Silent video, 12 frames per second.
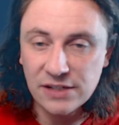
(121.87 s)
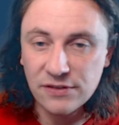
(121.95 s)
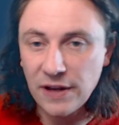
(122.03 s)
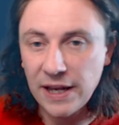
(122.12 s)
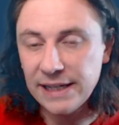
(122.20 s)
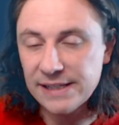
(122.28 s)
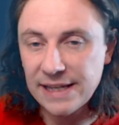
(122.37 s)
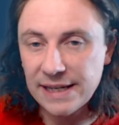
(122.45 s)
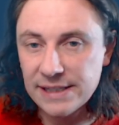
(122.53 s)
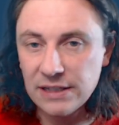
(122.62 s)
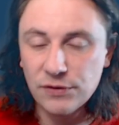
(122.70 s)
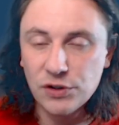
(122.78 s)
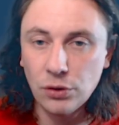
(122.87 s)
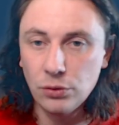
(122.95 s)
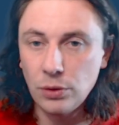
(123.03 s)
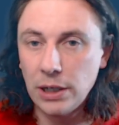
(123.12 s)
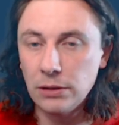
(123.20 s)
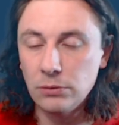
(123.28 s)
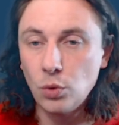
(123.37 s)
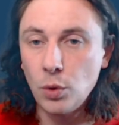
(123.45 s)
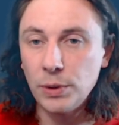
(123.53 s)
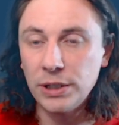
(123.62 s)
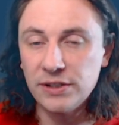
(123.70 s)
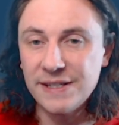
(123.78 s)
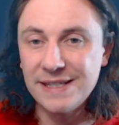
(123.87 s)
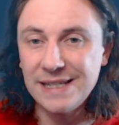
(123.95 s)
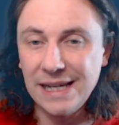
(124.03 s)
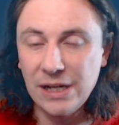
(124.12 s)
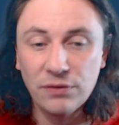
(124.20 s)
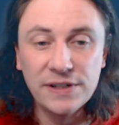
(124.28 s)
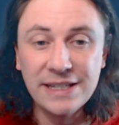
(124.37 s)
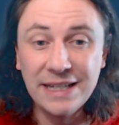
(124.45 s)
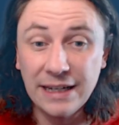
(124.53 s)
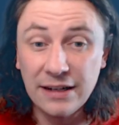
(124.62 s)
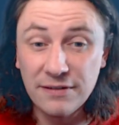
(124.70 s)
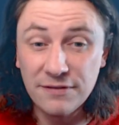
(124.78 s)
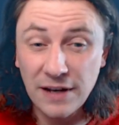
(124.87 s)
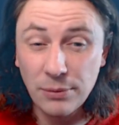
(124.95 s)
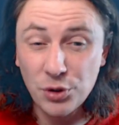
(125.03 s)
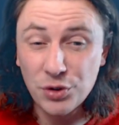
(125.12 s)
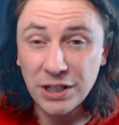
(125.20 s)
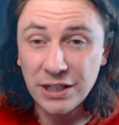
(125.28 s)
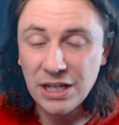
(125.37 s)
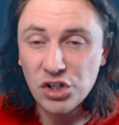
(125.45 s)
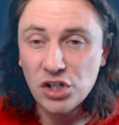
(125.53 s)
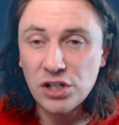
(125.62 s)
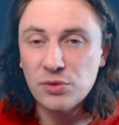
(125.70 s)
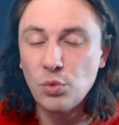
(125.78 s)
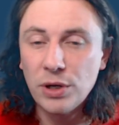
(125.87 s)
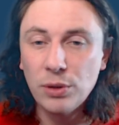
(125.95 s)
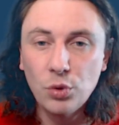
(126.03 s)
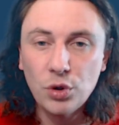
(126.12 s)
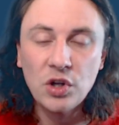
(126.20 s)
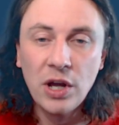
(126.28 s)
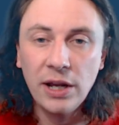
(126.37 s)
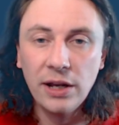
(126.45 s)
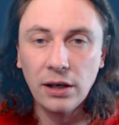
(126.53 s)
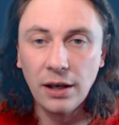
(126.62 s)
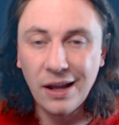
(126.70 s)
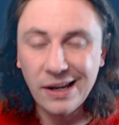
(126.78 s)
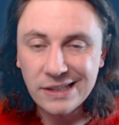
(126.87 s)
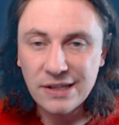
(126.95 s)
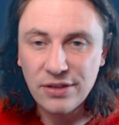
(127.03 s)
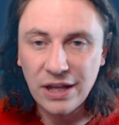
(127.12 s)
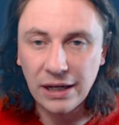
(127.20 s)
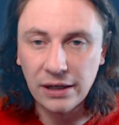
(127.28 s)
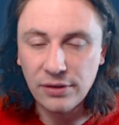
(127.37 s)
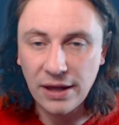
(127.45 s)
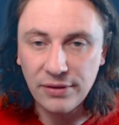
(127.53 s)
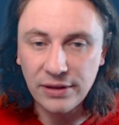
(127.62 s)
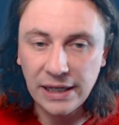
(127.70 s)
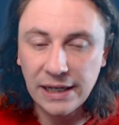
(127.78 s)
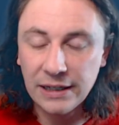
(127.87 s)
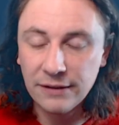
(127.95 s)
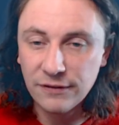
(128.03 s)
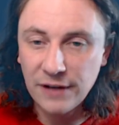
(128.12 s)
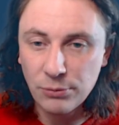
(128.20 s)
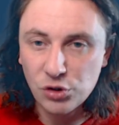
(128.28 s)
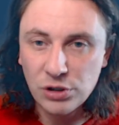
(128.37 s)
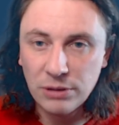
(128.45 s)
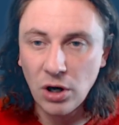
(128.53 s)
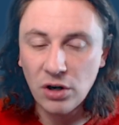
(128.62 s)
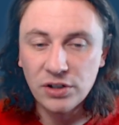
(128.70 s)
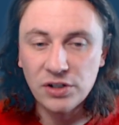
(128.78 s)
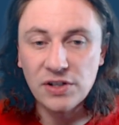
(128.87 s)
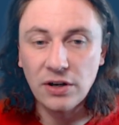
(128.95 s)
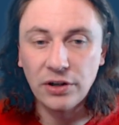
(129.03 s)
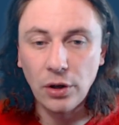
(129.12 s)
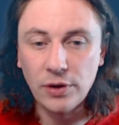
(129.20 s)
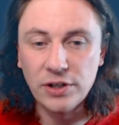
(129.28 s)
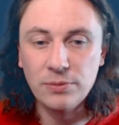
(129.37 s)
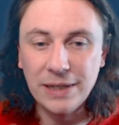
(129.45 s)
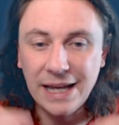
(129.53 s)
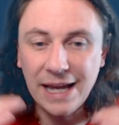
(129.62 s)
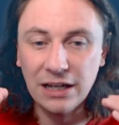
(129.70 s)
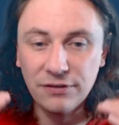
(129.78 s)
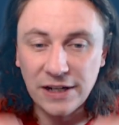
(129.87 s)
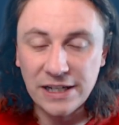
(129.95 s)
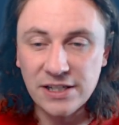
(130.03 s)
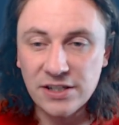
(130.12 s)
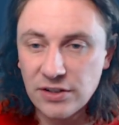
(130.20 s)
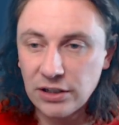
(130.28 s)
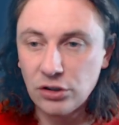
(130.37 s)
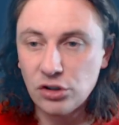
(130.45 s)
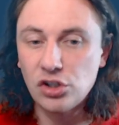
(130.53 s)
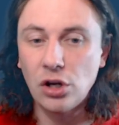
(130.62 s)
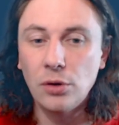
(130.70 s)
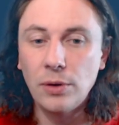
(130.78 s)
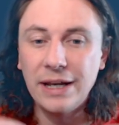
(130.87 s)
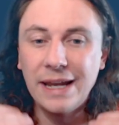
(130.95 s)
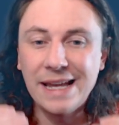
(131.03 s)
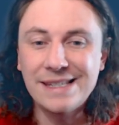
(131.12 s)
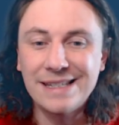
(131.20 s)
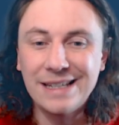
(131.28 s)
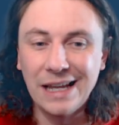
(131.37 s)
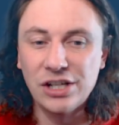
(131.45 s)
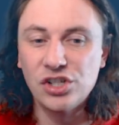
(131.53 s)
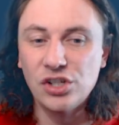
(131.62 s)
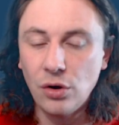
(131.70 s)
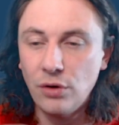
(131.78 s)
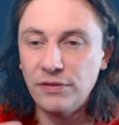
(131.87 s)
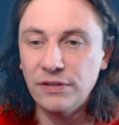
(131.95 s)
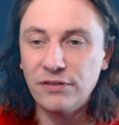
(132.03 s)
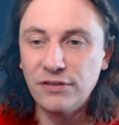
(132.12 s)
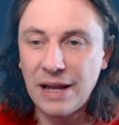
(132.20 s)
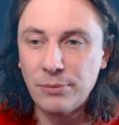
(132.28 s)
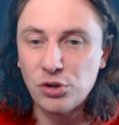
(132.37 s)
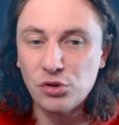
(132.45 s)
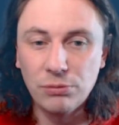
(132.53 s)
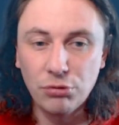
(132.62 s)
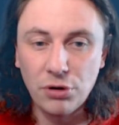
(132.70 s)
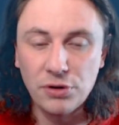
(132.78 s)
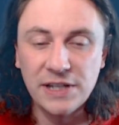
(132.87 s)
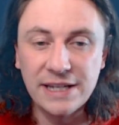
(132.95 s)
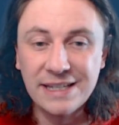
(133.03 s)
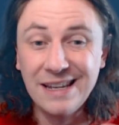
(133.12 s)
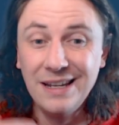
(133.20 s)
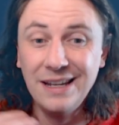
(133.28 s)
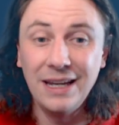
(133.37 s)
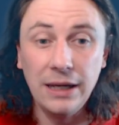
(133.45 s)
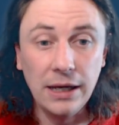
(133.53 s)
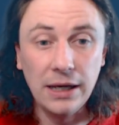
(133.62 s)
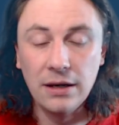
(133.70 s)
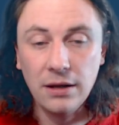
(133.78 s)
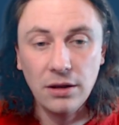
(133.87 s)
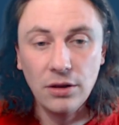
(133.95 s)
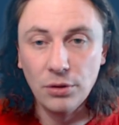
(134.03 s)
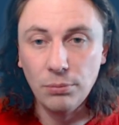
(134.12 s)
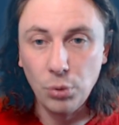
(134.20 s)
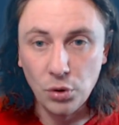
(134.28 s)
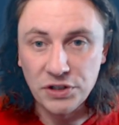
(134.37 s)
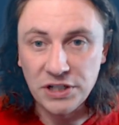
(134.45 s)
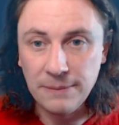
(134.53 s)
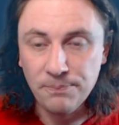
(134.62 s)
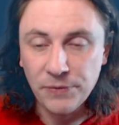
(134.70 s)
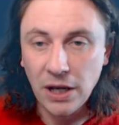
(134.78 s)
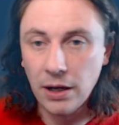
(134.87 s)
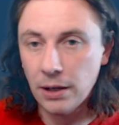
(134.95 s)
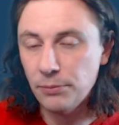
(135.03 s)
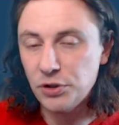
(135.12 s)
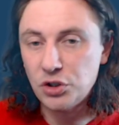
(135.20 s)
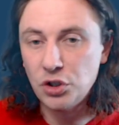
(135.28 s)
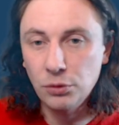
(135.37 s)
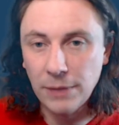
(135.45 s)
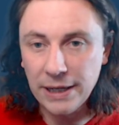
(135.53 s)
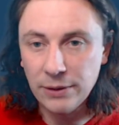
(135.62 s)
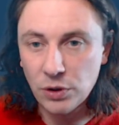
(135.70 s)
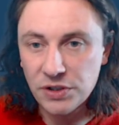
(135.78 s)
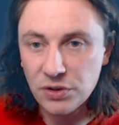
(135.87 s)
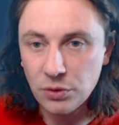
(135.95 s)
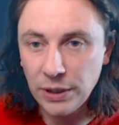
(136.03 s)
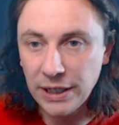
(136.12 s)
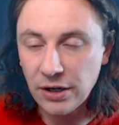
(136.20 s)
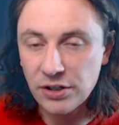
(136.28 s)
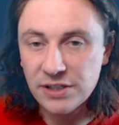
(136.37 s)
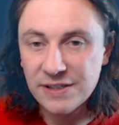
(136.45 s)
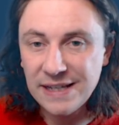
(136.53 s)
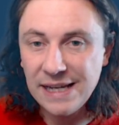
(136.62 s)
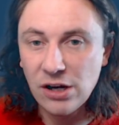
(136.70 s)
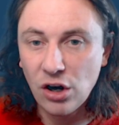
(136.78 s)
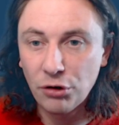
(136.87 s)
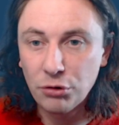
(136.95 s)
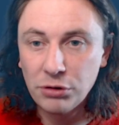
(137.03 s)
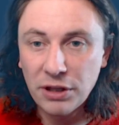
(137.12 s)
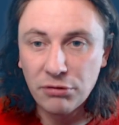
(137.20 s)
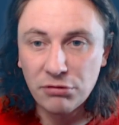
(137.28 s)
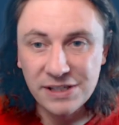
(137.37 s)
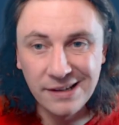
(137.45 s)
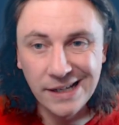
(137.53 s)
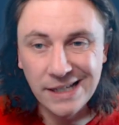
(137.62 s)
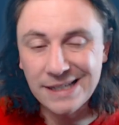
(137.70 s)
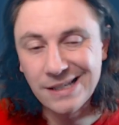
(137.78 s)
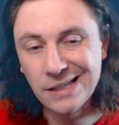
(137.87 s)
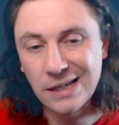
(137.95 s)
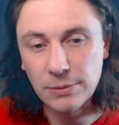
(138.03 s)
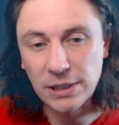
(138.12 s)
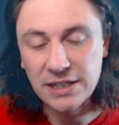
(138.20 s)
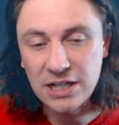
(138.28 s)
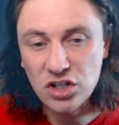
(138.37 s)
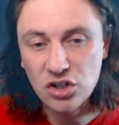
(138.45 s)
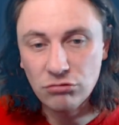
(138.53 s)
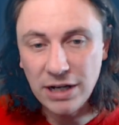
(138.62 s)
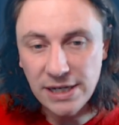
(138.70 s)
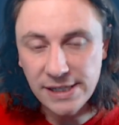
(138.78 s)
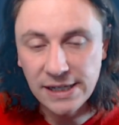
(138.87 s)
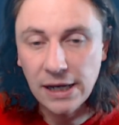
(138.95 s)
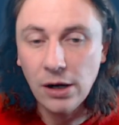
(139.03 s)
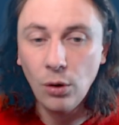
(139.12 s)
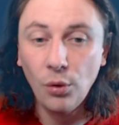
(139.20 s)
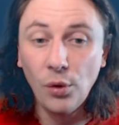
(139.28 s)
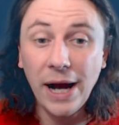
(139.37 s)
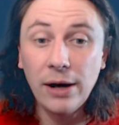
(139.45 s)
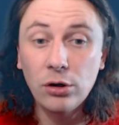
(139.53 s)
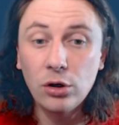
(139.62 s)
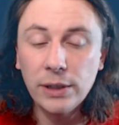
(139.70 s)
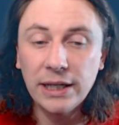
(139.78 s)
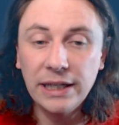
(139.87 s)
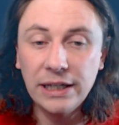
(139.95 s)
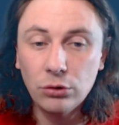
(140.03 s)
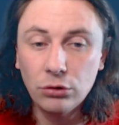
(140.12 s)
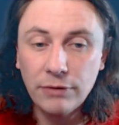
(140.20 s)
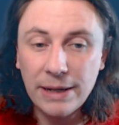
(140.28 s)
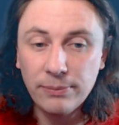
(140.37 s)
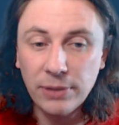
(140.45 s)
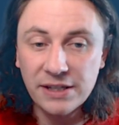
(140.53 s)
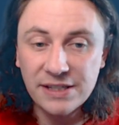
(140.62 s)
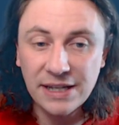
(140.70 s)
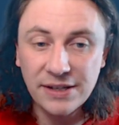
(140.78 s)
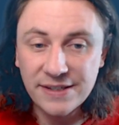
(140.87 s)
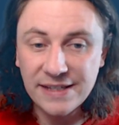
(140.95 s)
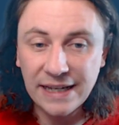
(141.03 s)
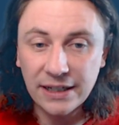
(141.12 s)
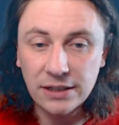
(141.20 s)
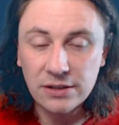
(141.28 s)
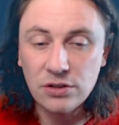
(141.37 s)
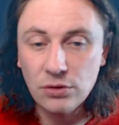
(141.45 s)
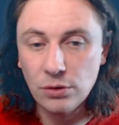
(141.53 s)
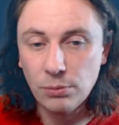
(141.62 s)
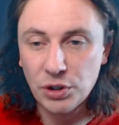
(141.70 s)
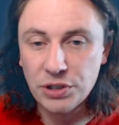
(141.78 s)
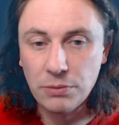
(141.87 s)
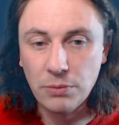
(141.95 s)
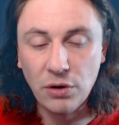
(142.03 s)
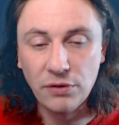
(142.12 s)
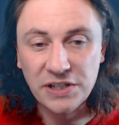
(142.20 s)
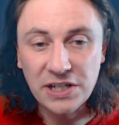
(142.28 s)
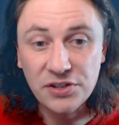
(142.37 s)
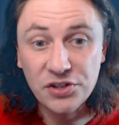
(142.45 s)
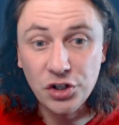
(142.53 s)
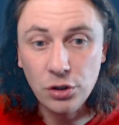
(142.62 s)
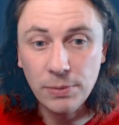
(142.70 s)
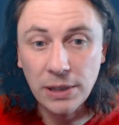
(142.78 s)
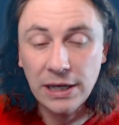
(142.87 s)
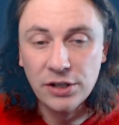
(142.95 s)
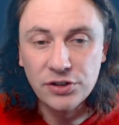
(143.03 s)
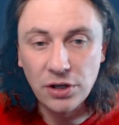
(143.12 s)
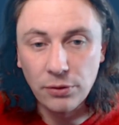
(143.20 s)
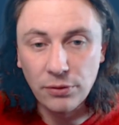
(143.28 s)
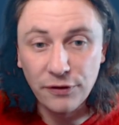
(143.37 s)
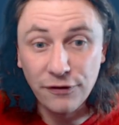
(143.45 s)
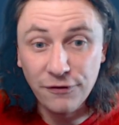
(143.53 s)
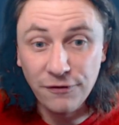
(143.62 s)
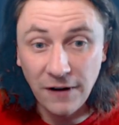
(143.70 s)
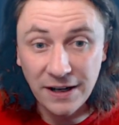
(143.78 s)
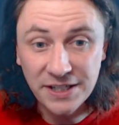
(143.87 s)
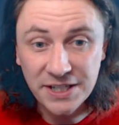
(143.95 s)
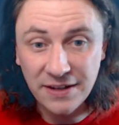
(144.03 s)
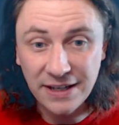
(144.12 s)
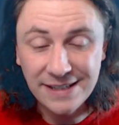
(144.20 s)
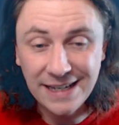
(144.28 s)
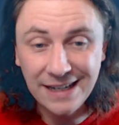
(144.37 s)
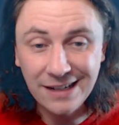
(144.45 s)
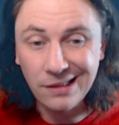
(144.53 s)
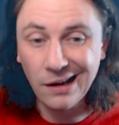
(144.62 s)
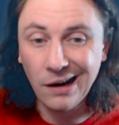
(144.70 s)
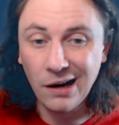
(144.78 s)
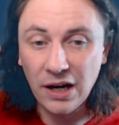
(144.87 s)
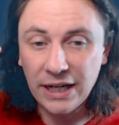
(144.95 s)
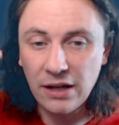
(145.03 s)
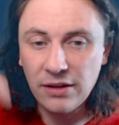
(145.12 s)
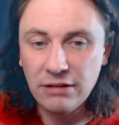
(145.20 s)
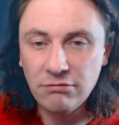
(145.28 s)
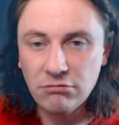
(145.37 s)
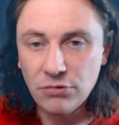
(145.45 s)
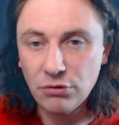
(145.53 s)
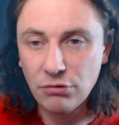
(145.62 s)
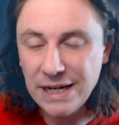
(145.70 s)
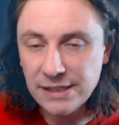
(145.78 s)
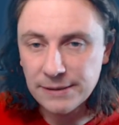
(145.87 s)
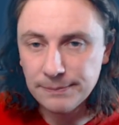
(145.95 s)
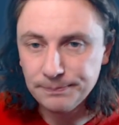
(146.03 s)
fairly sensitive. So what we're going to see, obviously, in an inflammatory condition is we would like to think that the inflammatory markers are going to be elevated. So they're going to show an escalation of inflammatory process in the body. The two main ones that we're going to see are erythrocyte sedimentation rate, or how quickly your red blood cells sink to the bottom of a test tube. So the faster they sink, the higher the rate.